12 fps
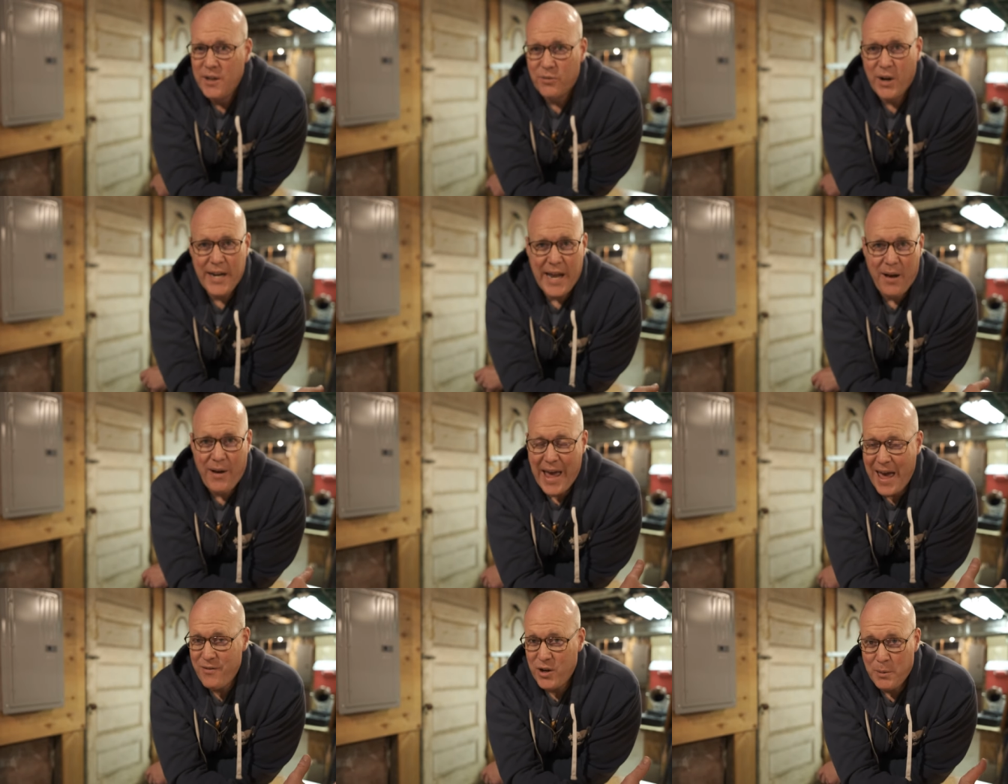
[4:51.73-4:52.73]
right now I
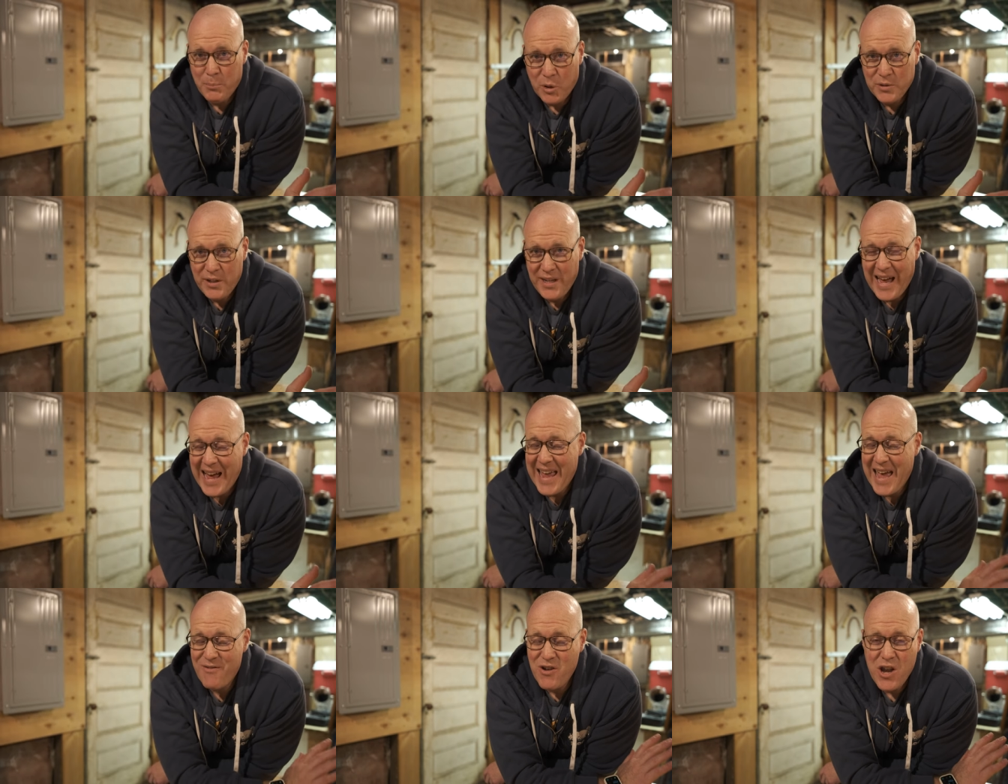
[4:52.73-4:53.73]
have it on multi. I
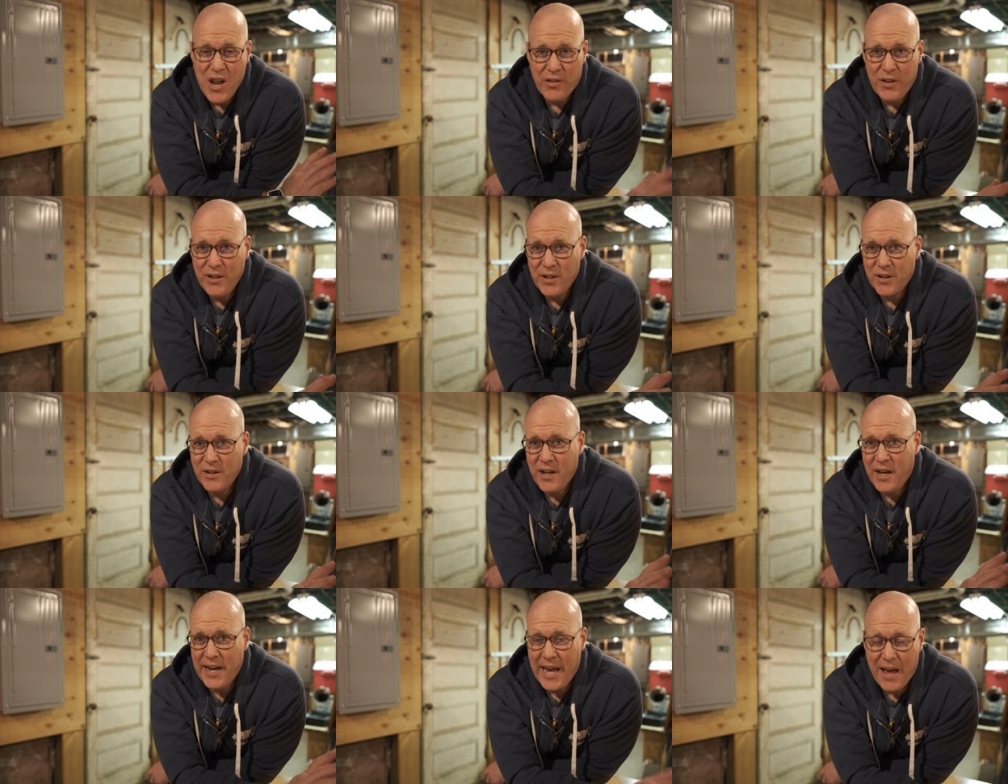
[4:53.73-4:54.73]
have nothing turned
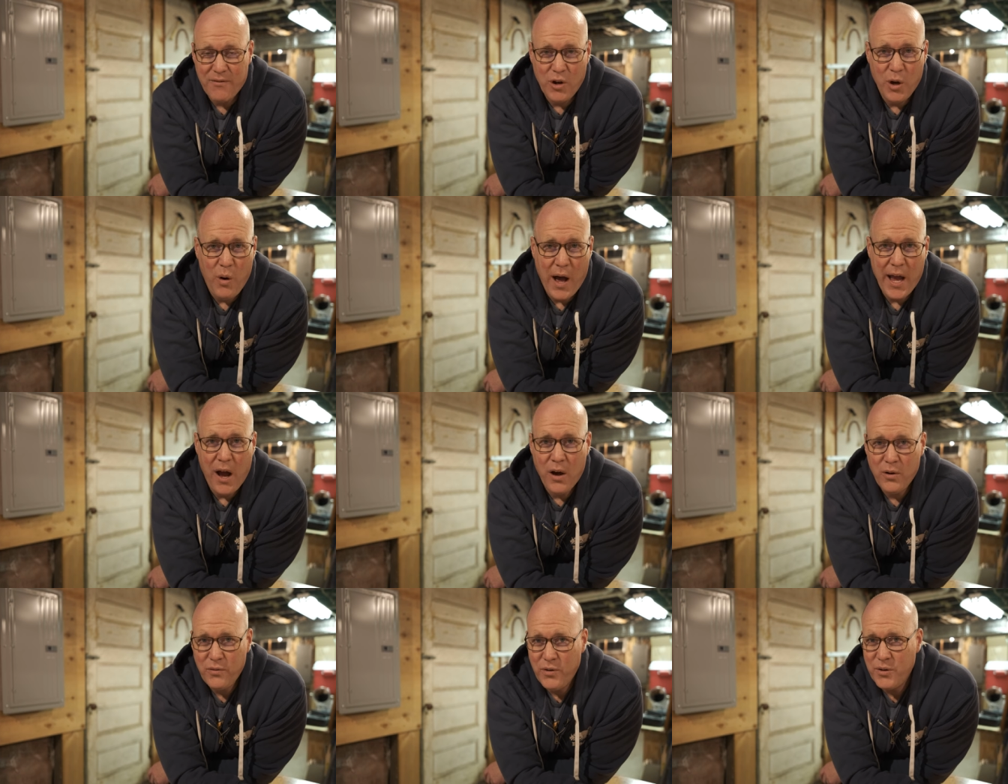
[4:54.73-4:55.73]
on. I have no eye
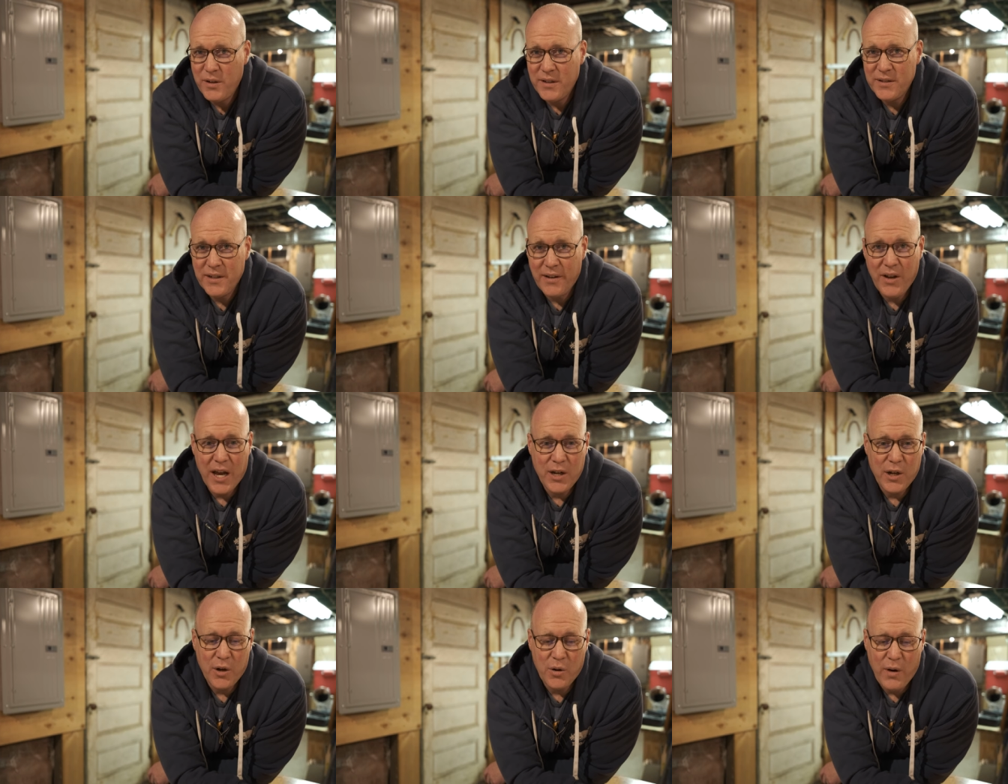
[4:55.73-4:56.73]
autofocus. I've got
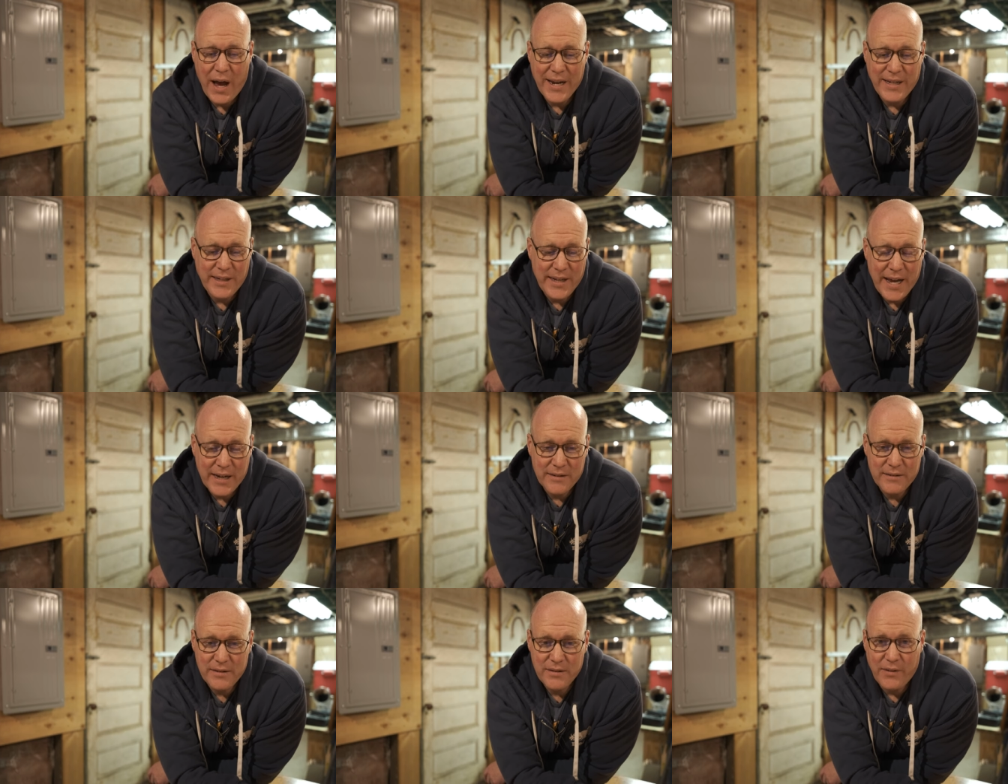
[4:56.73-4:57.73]
no eye
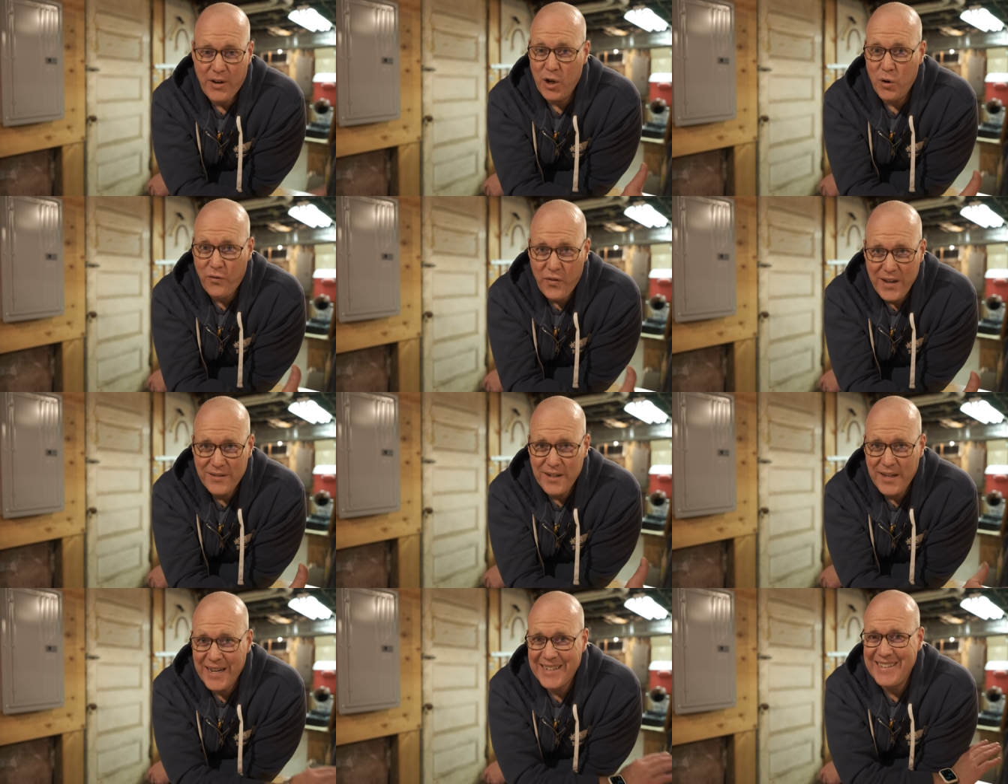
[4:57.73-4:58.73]
detect. I've got no face
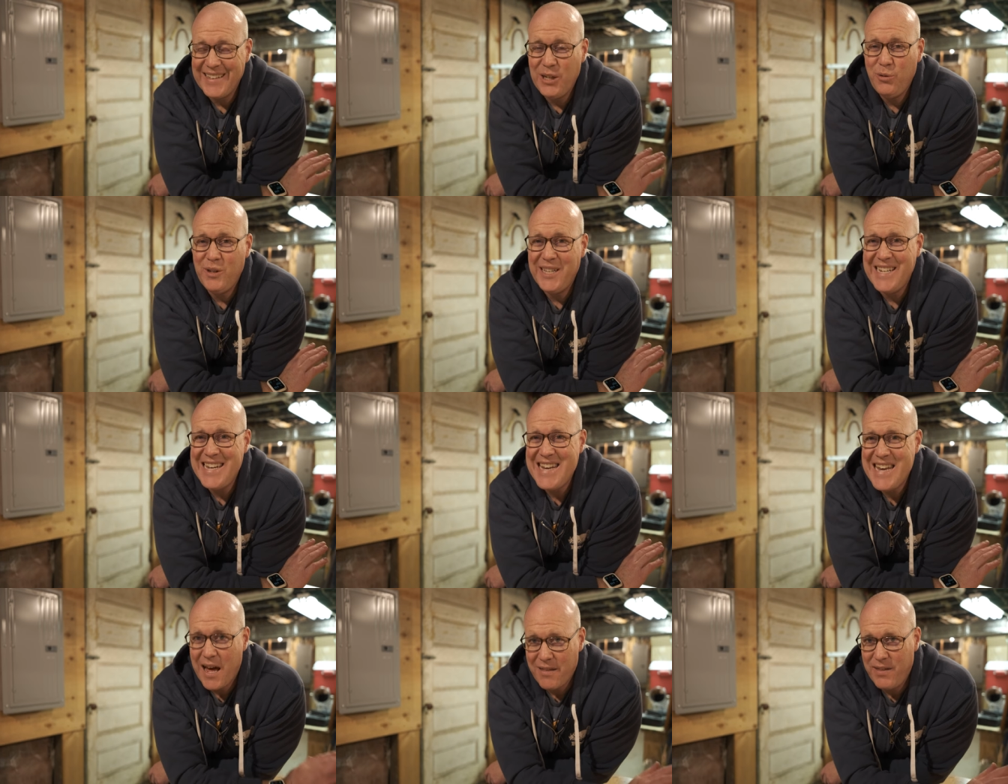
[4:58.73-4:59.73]
detect, literally
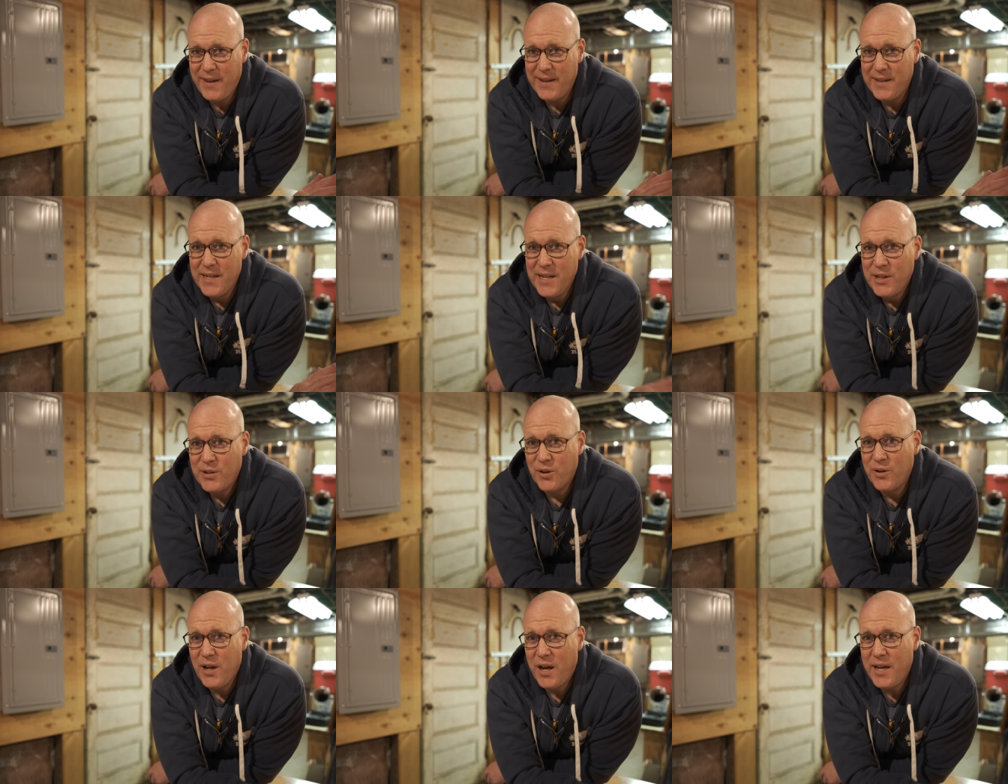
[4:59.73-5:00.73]
nothing
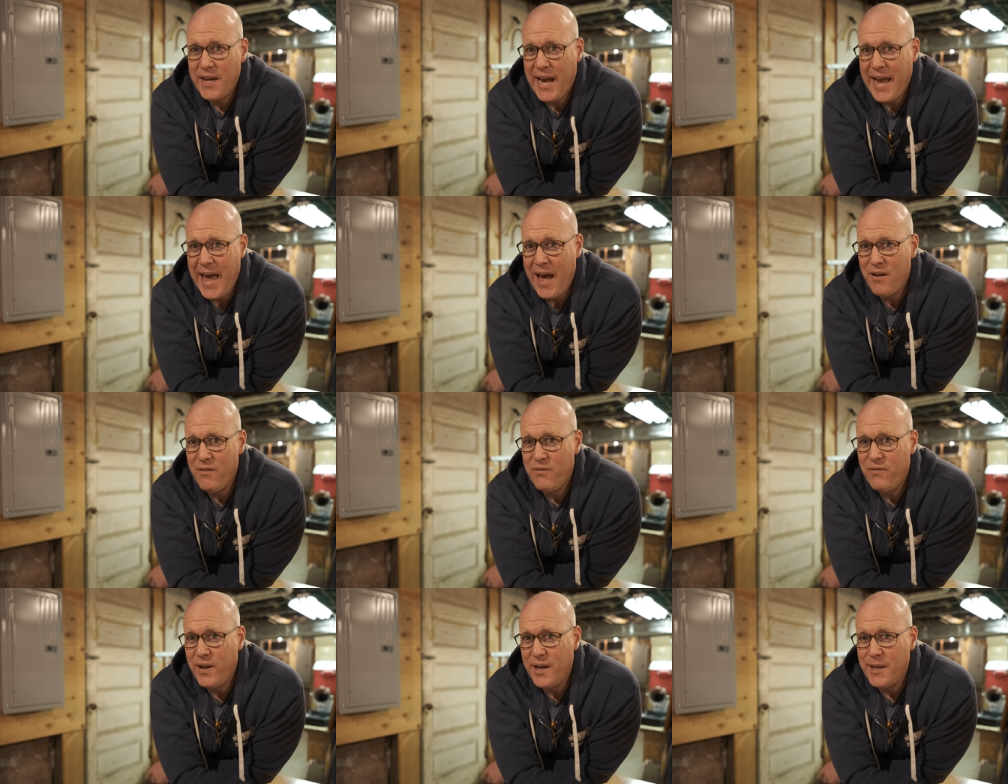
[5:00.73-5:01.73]
turned on. I
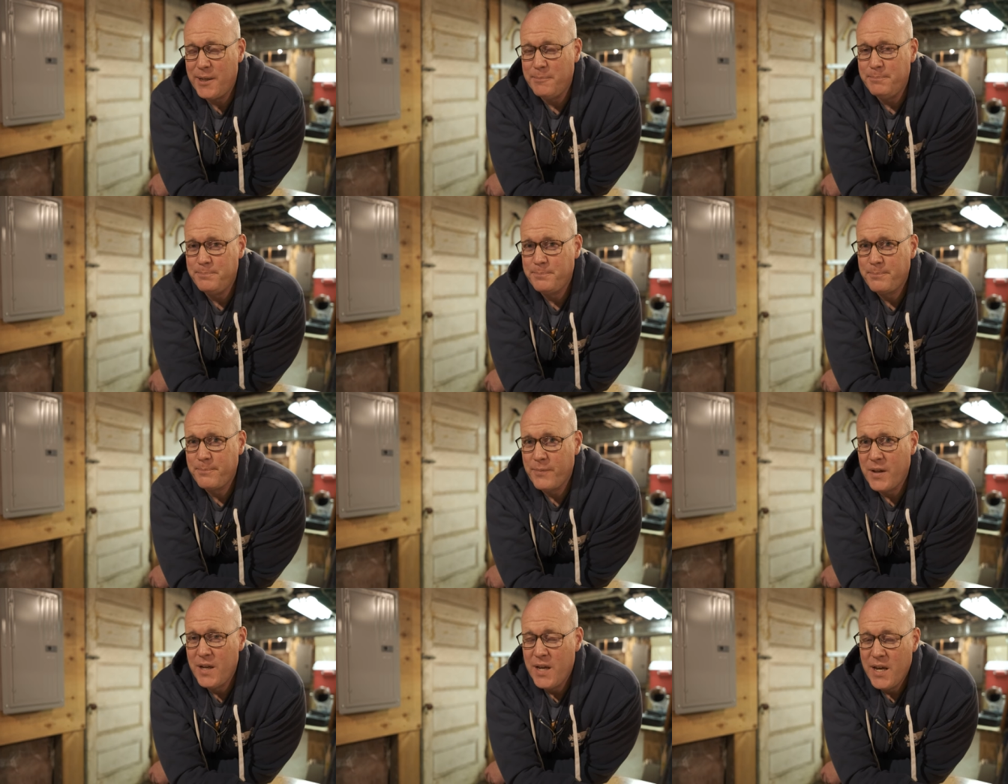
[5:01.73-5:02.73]
have, um,
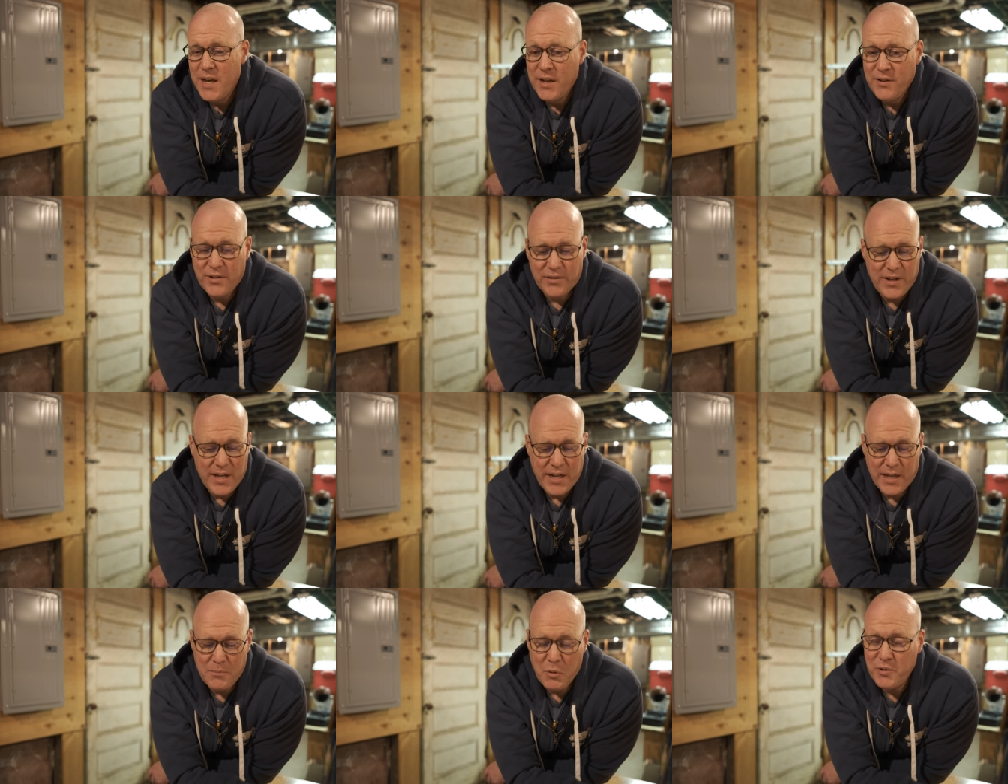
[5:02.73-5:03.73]
just it
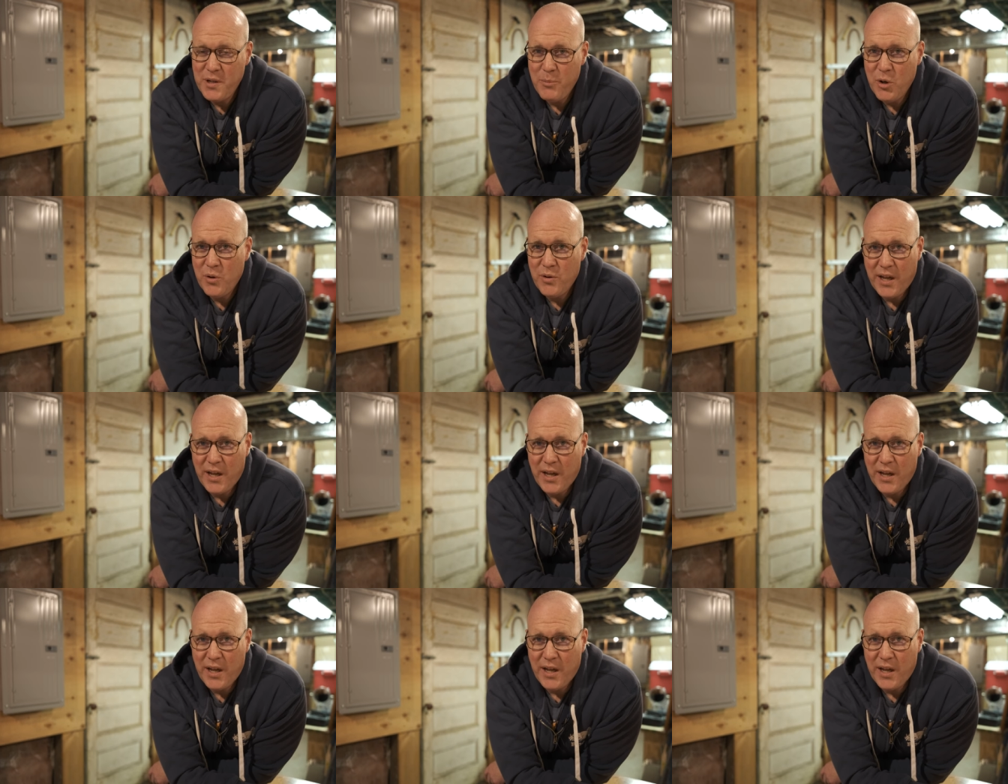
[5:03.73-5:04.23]
in multi-mode